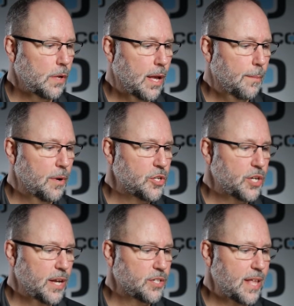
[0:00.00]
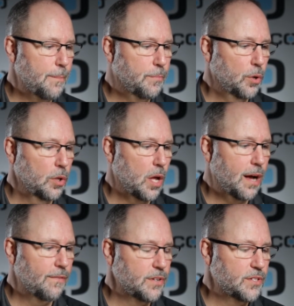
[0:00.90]
I'm going to change that pull
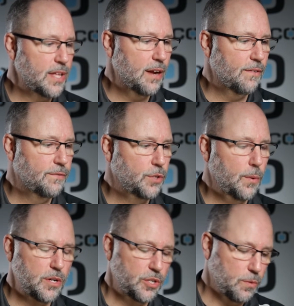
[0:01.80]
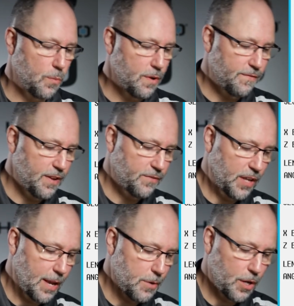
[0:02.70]
off. Instead of 2 inches and
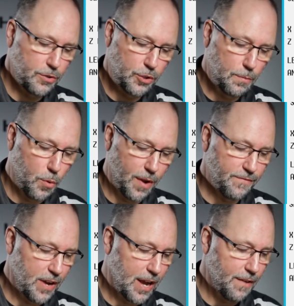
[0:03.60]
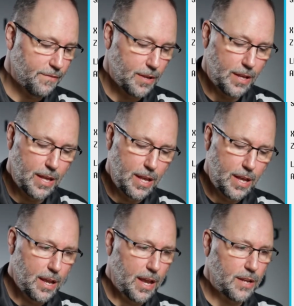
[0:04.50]
150, I'm going to go 2.5.
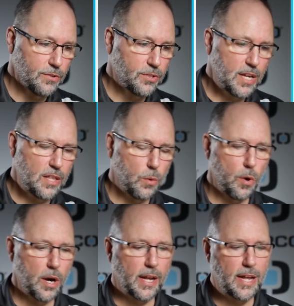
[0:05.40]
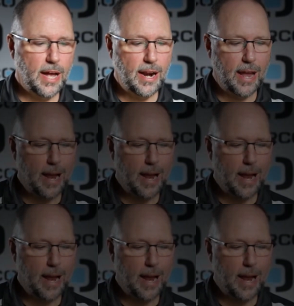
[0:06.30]
And you'll see that we're going to cut